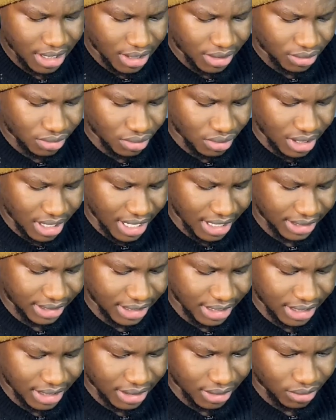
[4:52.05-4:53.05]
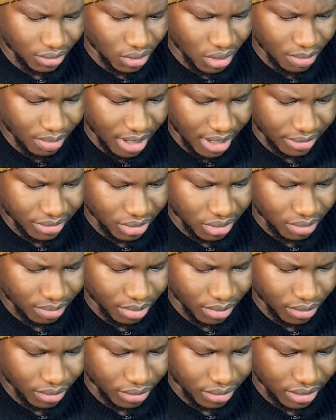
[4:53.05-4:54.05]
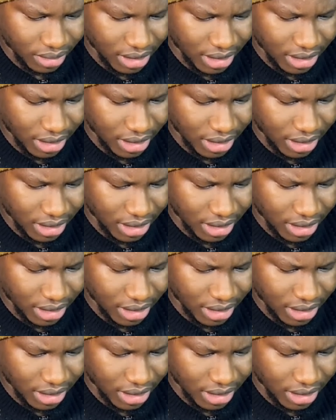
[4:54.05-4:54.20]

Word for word: So next thing is going back to the board.